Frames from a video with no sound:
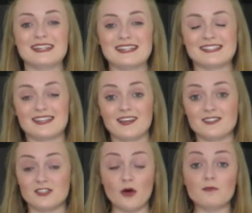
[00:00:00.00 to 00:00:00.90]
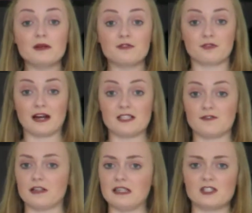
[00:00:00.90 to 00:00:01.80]
is that don't be afraid
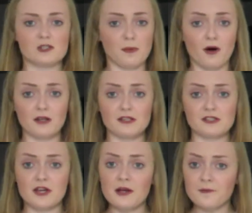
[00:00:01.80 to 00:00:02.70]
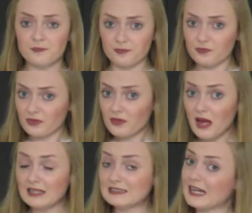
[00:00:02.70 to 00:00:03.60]
to feel inspired
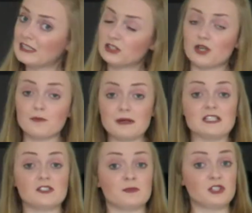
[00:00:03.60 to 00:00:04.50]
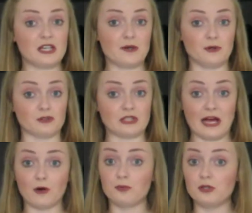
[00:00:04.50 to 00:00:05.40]
and take certain pieces of materials to
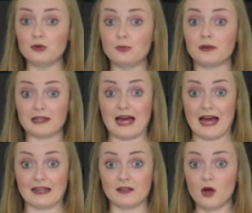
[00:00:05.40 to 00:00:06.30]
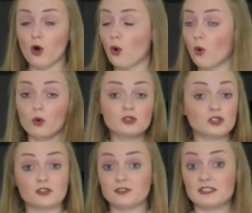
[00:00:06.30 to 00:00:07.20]
help you plan, or
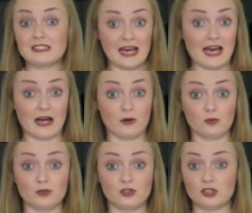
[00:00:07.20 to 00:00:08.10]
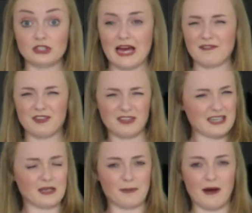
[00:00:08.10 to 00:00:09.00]
just for now, just to have a
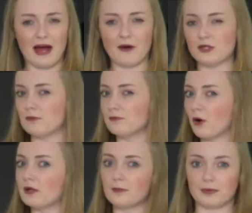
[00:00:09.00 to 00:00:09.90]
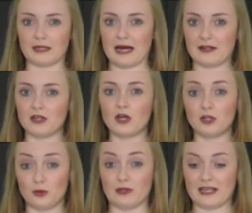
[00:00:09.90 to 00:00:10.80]
think about how you might
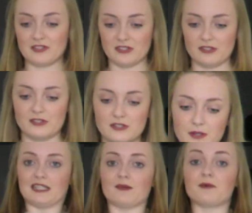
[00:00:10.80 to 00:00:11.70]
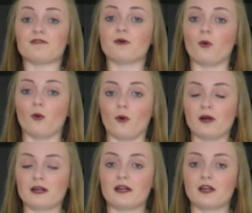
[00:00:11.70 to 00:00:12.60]
plan your lessons. Step number 4,